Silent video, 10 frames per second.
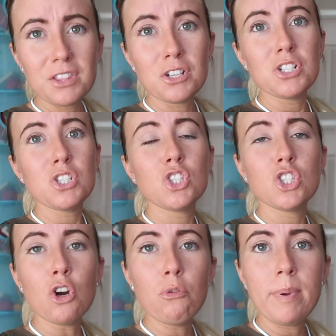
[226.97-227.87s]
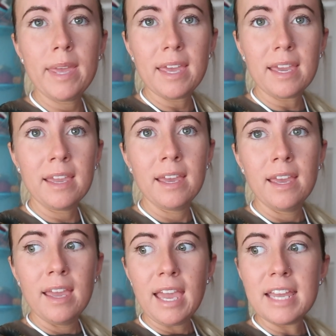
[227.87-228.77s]
They're just so big
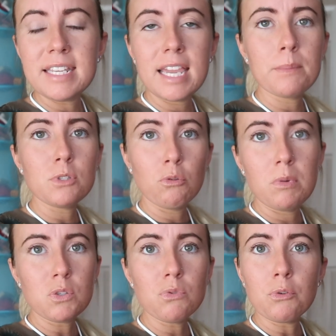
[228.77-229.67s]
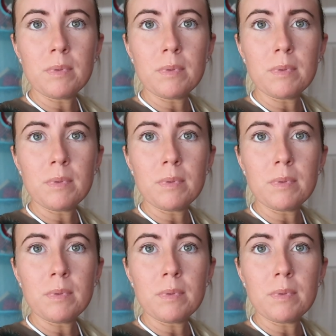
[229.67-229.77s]
and take up so much room,